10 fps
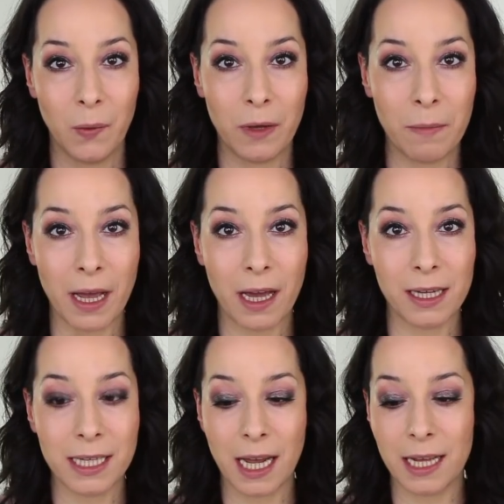with my
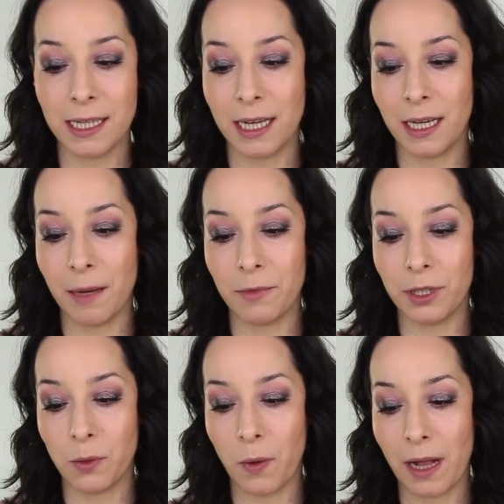Anastasia
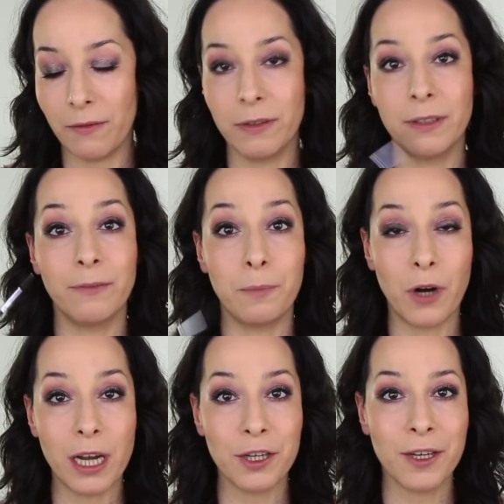number 12
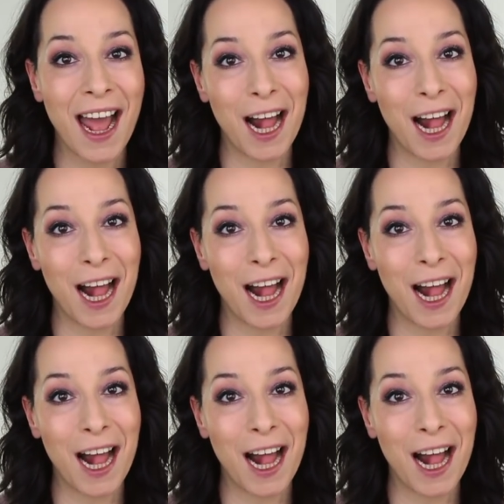brush.